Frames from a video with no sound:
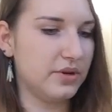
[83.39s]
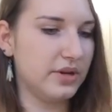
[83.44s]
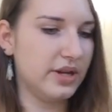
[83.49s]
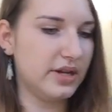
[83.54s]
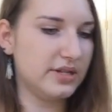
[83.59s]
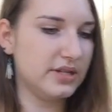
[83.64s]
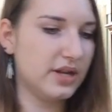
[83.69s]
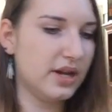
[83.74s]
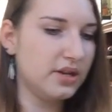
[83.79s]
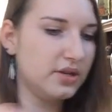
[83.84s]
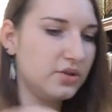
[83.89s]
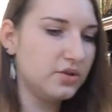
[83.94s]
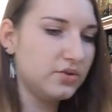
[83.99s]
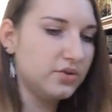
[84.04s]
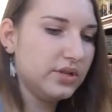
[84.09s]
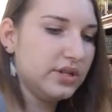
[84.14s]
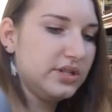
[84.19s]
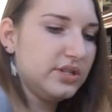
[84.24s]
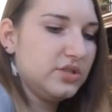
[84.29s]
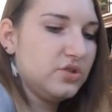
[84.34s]
Yes, I
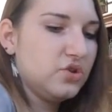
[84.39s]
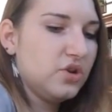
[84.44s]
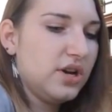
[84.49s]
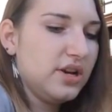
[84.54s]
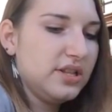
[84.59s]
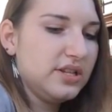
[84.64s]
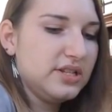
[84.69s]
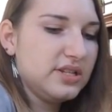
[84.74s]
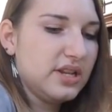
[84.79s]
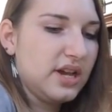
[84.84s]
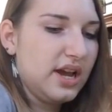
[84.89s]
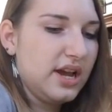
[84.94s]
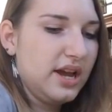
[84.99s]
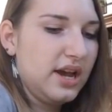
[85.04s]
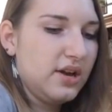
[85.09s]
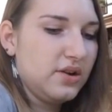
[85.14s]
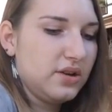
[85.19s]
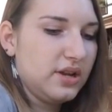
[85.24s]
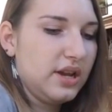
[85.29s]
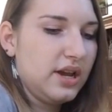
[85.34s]
do. Let's try this guy
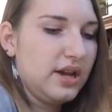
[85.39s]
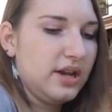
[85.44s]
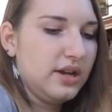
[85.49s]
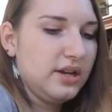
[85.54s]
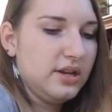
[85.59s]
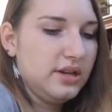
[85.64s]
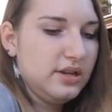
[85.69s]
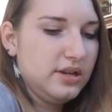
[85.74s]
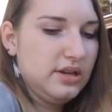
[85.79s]
out, guys.